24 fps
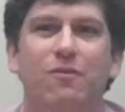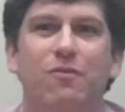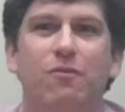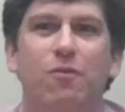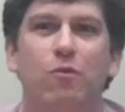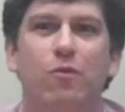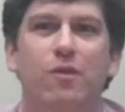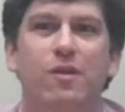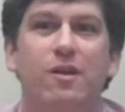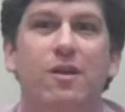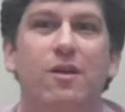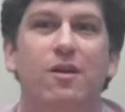
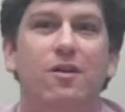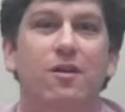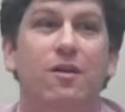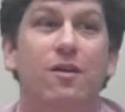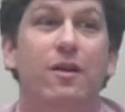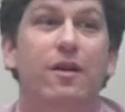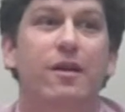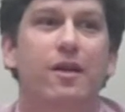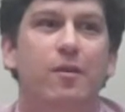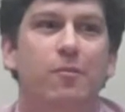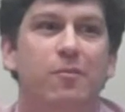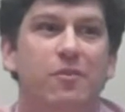what we'd
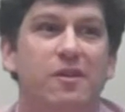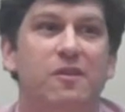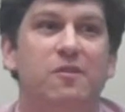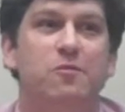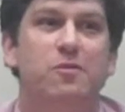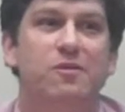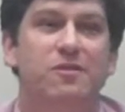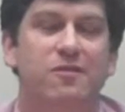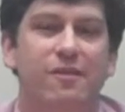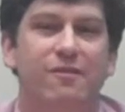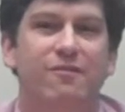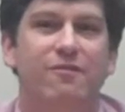call a
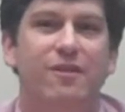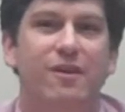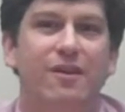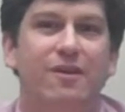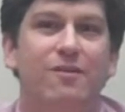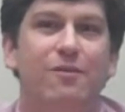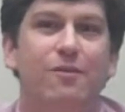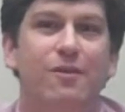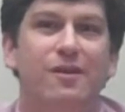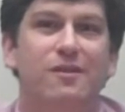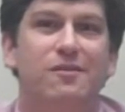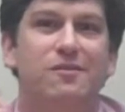company-specific
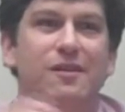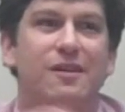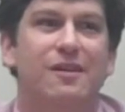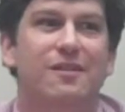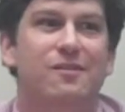risk.